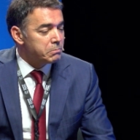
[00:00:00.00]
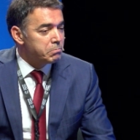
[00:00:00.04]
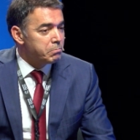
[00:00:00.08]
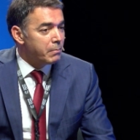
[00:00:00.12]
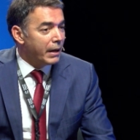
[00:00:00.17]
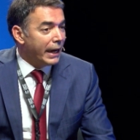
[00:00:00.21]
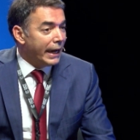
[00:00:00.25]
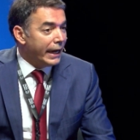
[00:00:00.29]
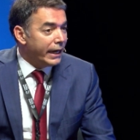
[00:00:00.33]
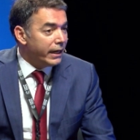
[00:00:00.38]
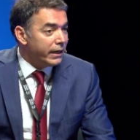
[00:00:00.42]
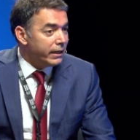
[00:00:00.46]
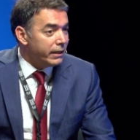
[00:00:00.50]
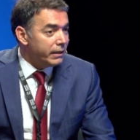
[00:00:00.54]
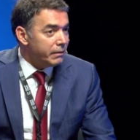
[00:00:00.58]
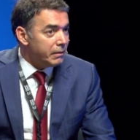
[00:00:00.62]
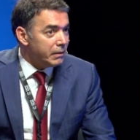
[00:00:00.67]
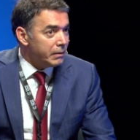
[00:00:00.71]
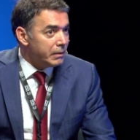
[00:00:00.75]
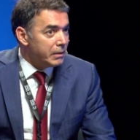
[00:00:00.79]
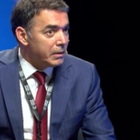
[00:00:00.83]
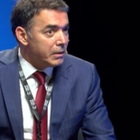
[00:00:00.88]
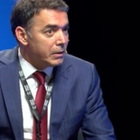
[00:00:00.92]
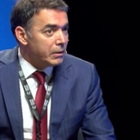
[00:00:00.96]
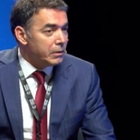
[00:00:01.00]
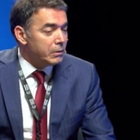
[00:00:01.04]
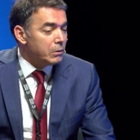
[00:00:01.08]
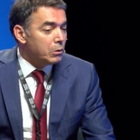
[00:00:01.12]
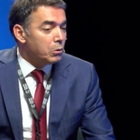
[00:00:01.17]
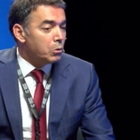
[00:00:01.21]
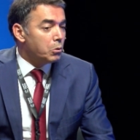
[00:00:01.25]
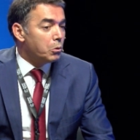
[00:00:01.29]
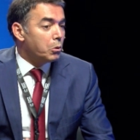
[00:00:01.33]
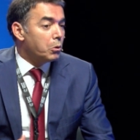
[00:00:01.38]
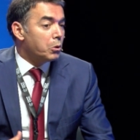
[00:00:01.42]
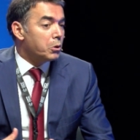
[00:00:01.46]
may
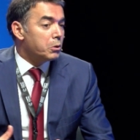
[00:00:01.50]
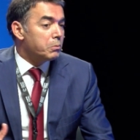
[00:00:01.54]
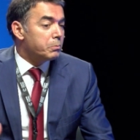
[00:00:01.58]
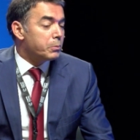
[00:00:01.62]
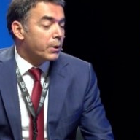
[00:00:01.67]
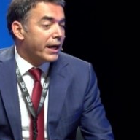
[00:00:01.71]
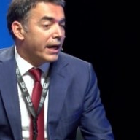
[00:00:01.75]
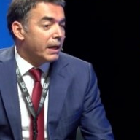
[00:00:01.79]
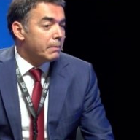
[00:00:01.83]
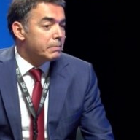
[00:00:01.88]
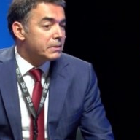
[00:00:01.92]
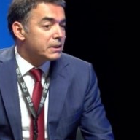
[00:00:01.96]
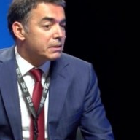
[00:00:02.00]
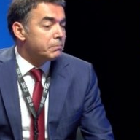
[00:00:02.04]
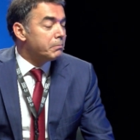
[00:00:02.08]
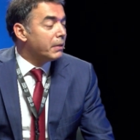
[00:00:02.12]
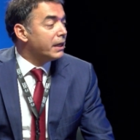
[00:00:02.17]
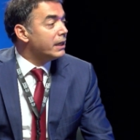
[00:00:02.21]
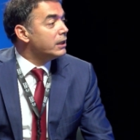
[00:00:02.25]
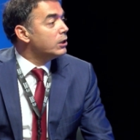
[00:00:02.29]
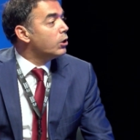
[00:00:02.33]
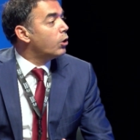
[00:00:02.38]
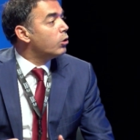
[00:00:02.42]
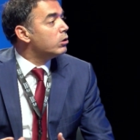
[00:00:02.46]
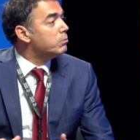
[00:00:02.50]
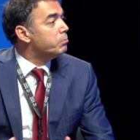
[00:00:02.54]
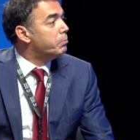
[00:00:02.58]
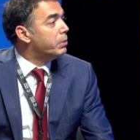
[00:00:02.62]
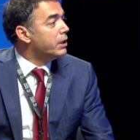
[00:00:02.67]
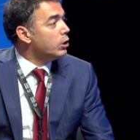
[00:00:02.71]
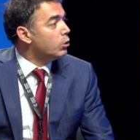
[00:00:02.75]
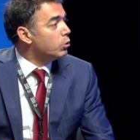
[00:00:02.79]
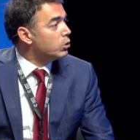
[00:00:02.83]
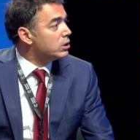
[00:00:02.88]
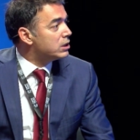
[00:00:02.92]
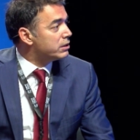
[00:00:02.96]
or perhaps may not be
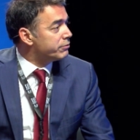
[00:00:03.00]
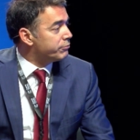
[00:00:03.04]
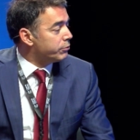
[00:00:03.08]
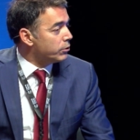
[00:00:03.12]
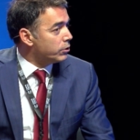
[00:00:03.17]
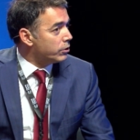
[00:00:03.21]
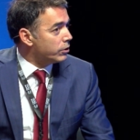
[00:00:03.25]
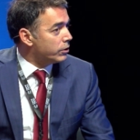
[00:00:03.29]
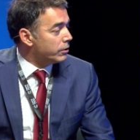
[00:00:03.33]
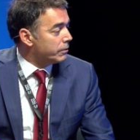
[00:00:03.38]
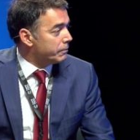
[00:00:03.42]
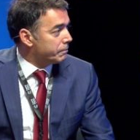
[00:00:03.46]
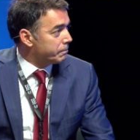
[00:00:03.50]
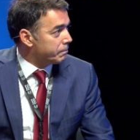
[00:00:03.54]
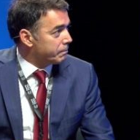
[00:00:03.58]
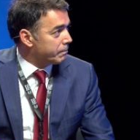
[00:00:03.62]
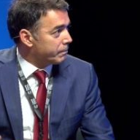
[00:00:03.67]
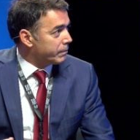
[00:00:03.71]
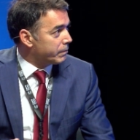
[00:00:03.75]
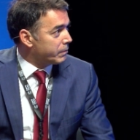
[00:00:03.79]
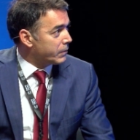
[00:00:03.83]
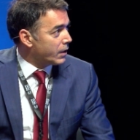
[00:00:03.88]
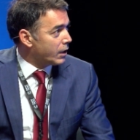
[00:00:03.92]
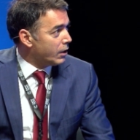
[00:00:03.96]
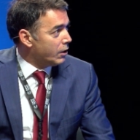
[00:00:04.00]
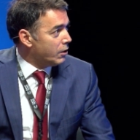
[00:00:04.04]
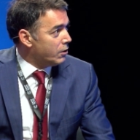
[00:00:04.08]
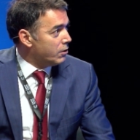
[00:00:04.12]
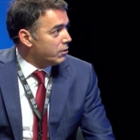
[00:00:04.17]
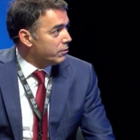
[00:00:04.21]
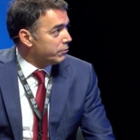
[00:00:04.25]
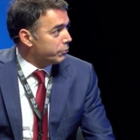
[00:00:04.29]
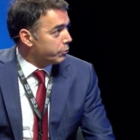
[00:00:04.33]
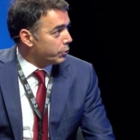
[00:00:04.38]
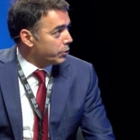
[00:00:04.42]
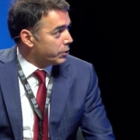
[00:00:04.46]
useful
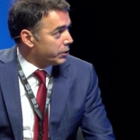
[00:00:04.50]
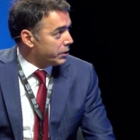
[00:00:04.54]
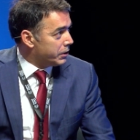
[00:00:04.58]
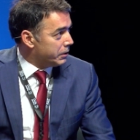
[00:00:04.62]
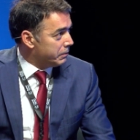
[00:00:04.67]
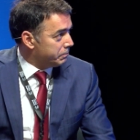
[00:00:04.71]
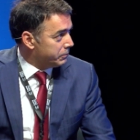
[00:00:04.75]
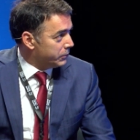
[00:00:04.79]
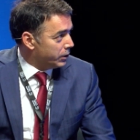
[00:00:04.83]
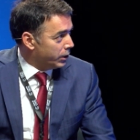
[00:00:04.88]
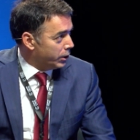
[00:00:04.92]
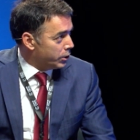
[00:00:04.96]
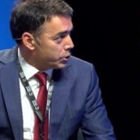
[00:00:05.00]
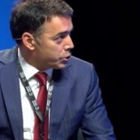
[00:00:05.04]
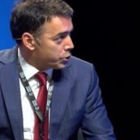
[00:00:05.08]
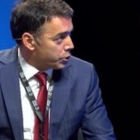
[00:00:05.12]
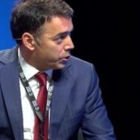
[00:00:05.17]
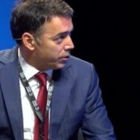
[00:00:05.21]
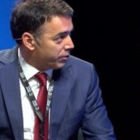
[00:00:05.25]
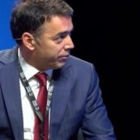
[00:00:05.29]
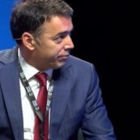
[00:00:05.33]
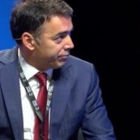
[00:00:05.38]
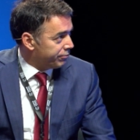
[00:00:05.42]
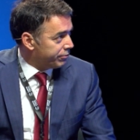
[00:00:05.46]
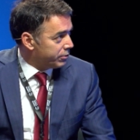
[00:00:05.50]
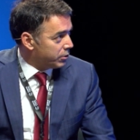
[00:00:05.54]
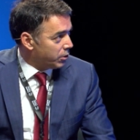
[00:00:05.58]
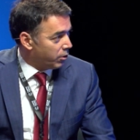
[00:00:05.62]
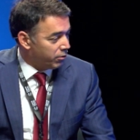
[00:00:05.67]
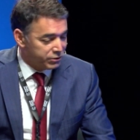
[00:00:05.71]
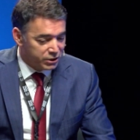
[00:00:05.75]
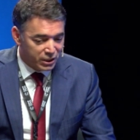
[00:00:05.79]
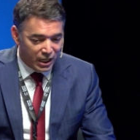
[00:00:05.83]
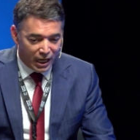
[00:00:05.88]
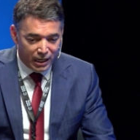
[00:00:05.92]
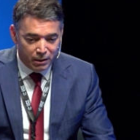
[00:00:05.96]
for the issue of
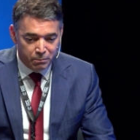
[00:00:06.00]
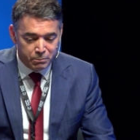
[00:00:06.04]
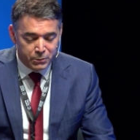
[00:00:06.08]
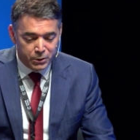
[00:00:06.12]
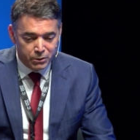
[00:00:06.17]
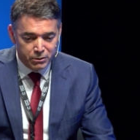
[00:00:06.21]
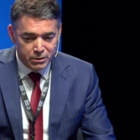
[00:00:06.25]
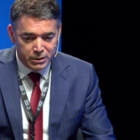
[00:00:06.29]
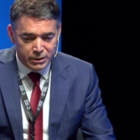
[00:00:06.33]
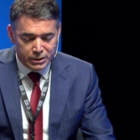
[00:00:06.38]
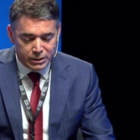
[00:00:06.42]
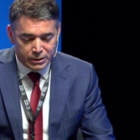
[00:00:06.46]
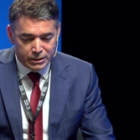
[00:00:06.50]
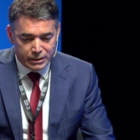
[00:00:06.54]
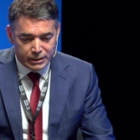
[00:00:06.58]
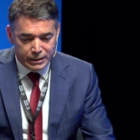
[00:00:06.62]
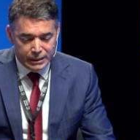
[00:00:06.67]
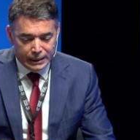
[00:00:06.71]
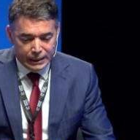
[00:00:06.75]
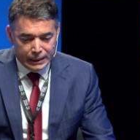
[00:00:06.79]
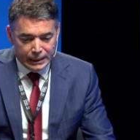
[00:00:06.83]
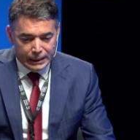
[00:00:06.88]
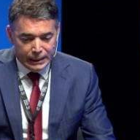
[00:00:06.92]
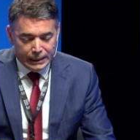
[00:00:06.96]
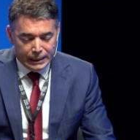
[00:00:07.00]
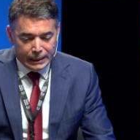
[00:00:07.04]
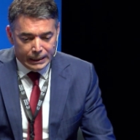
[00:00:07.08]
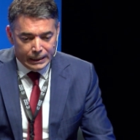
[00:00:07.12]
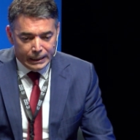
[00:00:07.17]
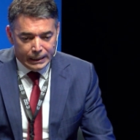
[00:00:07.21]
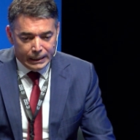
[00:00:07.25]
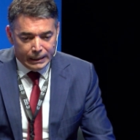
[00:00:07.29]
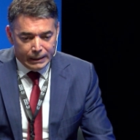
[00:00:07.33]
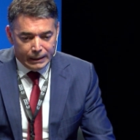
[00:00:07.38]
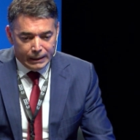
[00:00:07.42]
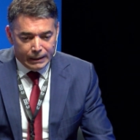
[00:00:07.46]
Cyprus.
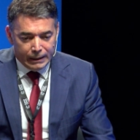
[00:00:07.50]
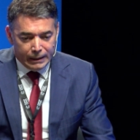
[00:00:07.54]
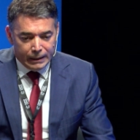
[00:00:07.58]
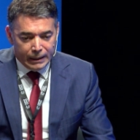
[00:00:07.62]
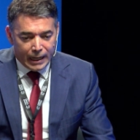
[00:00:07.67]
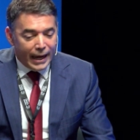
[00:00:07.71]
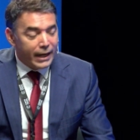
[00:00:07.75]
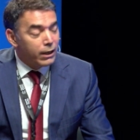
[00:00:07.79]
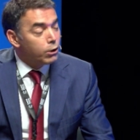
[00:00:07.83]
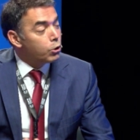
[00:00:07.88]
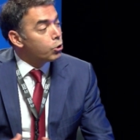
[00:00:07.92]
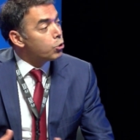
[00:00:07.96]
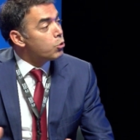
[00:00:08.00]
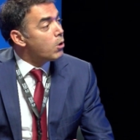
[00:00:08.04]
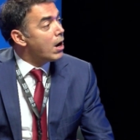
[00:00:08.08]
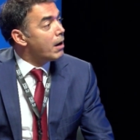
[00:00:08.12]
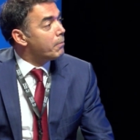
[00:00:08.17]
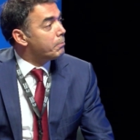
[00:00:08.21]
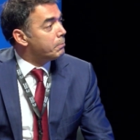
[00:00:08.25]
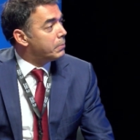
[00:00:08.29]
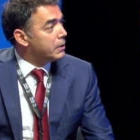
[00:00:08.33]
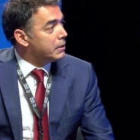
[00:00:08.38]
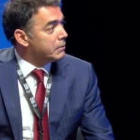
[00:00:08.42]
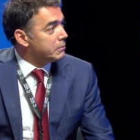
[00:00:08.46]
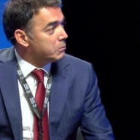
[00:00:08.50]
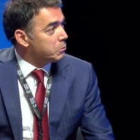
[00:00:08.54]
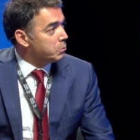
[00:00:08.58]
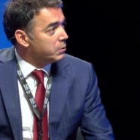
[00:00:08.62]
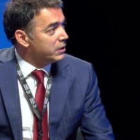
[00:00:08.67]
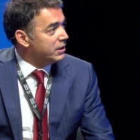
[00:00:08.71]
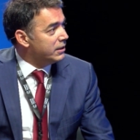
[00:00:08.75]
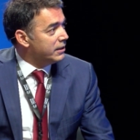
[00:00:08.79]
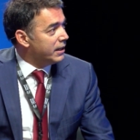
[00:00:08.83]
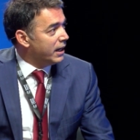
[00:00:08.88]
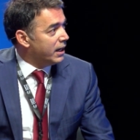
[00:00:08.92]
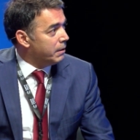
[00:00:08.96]
I grew up with
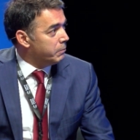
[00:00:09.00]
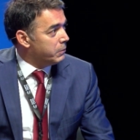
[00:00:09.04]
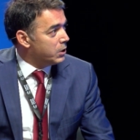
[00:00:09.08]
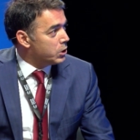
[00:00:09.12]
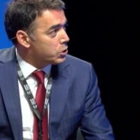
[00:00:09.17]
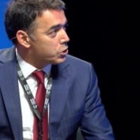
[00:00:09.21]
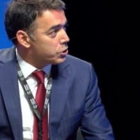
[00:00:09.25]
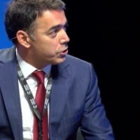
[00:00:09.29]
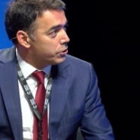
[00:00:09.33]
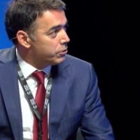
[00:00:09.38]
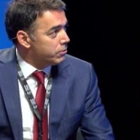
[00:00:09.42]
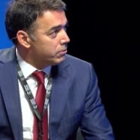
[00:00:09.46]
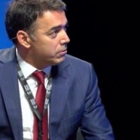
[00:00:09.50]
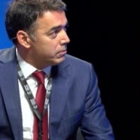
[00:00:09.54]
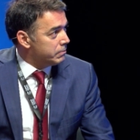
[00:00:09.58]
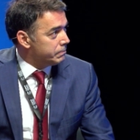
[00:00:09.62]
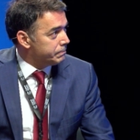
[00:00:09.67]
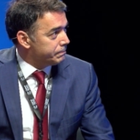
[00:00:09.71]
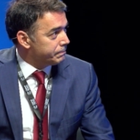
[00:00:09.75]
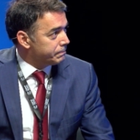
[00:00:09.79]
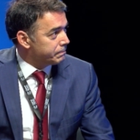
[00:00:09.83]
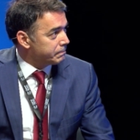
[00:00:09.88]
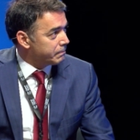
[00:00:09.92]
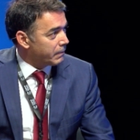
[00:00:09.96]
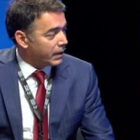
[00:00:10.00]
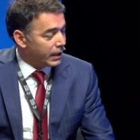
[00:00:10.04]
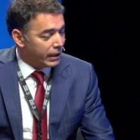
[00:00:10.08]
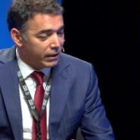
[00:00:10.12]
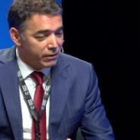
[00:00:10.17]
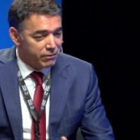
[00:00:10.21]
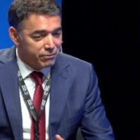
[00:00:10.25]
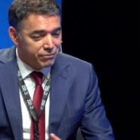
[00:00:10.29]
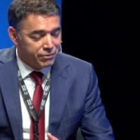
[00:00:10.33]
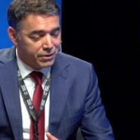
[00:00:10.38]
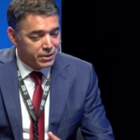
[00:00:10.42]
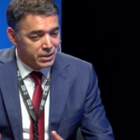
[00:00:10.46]
the name issue,
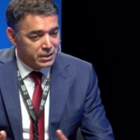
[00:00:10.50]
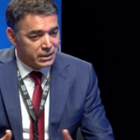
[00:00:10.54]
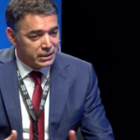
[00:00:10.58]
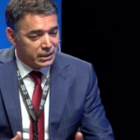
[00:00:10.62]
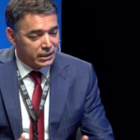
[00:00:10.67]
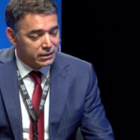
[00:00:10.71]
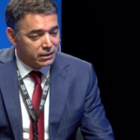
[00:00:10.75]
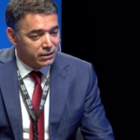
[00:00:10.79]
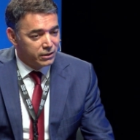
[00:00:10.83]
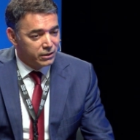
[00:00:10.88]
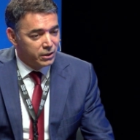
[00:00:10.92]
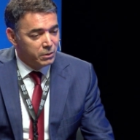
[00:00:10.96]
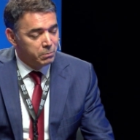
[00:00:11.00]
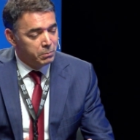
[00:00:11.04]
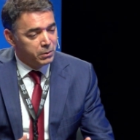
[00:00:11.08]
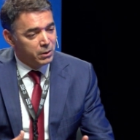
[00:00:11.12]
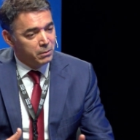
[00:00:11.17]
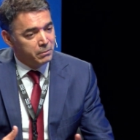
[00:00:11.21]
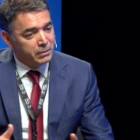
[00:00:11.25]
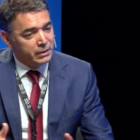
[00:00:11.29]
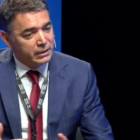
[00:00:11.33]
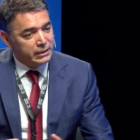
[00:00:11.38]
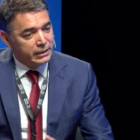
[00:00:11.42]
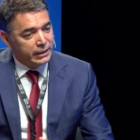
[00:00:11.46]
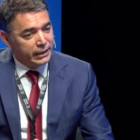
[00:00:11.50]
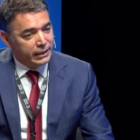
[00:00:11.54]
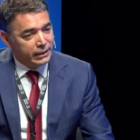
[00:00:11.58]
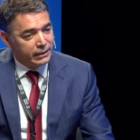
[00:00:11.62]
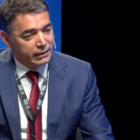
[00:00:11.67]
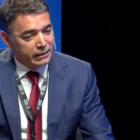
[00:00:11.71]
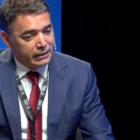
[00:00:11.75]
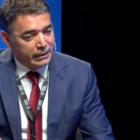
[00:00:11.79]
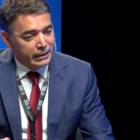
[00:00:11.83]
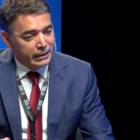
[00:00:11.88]
first as a diplomat, then